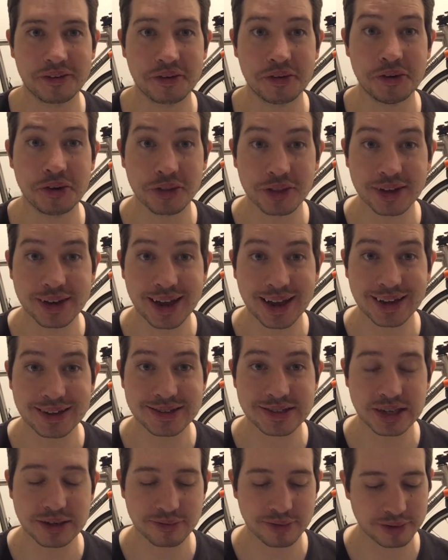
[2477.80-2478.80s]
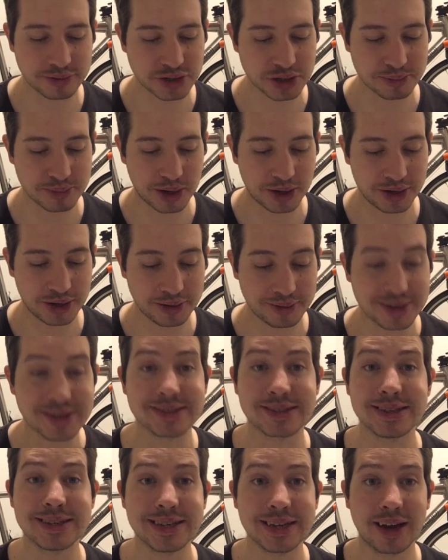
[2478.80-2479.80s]
another negative of Shimano is
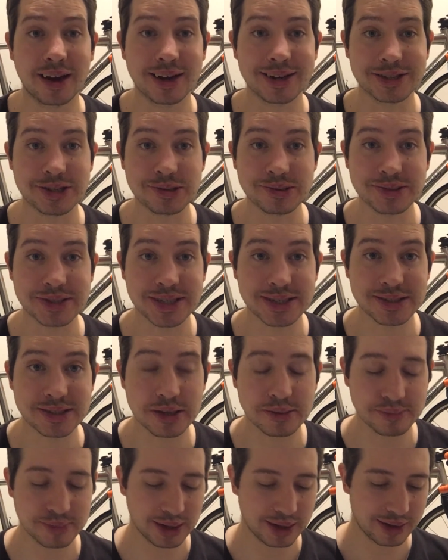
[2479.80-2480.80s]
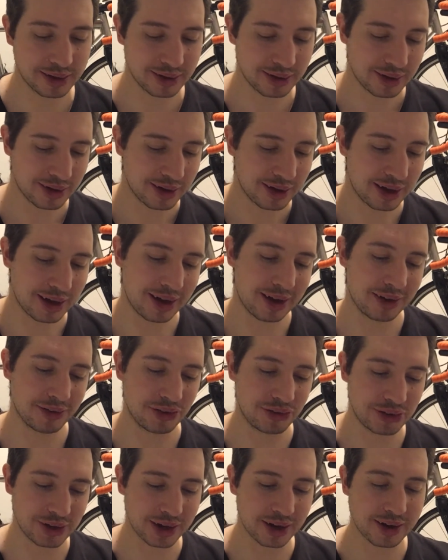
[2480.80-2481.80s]
the Di2 system.
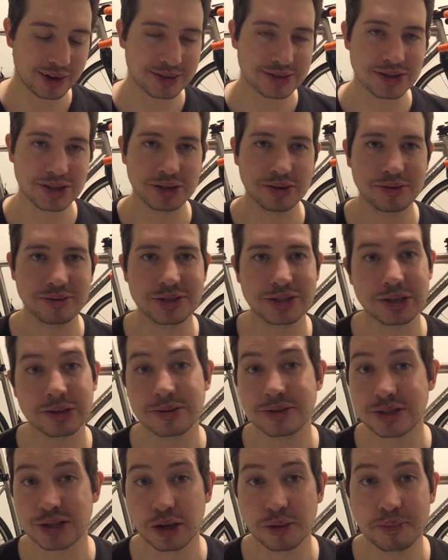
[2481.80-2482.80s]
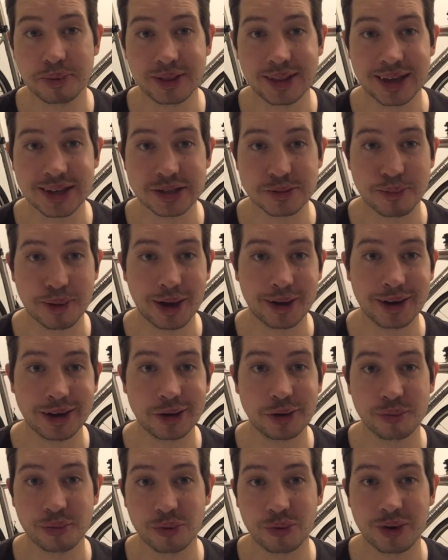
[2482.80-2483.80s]
The Di2, two stupid things about it.
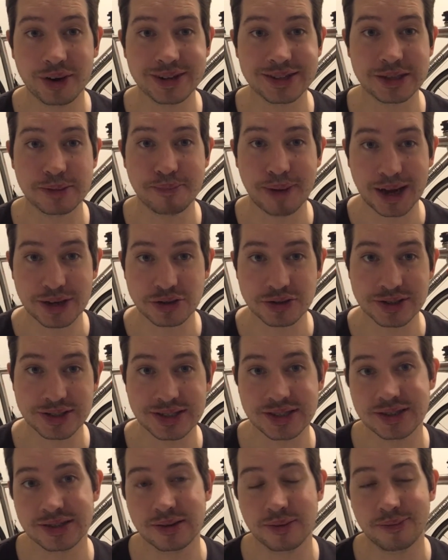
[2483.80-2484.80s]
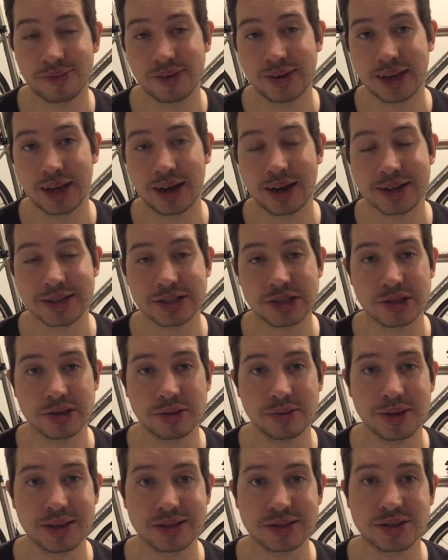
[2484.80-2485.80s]
Number 1 is the battery system for
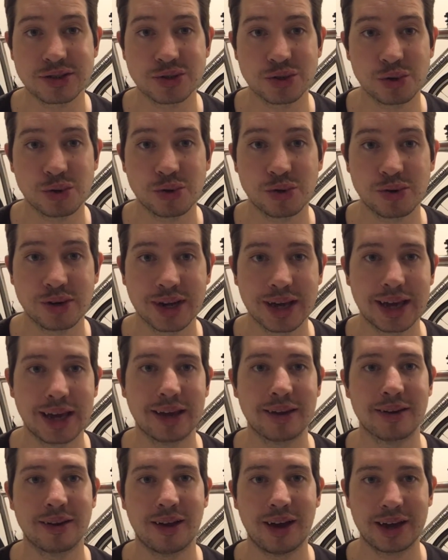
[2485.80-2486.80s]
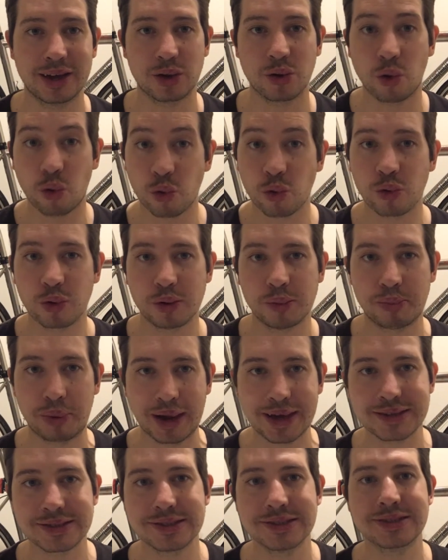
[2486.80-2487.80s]
Di2 is stored in like awkward
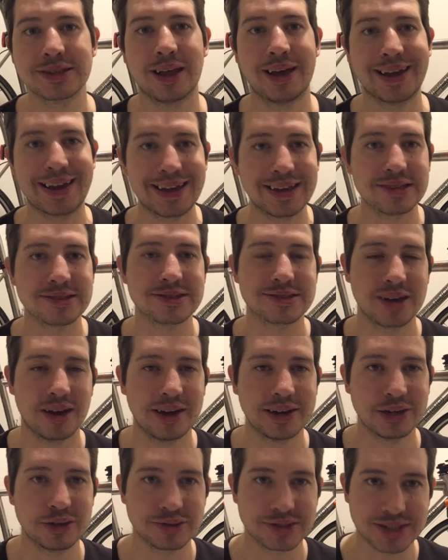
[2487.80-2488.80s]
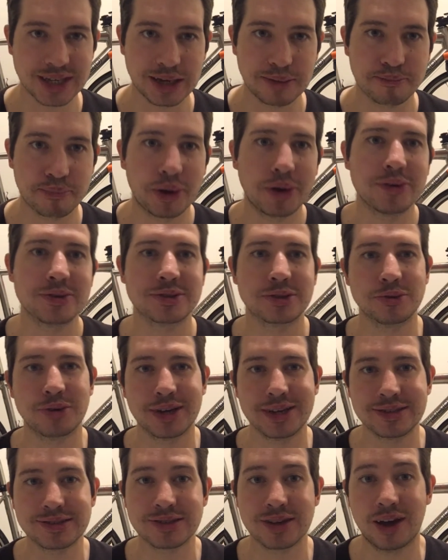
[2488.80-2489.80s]
places, like inside your seat post or
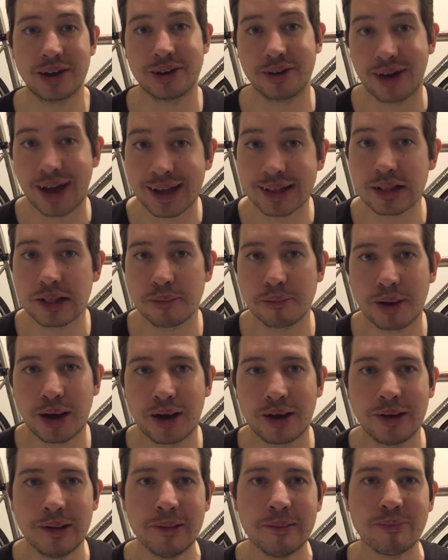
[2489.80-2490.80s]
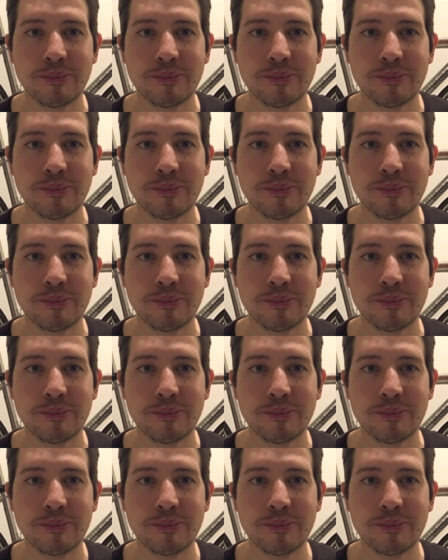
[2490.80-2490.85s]
inside your handlebar,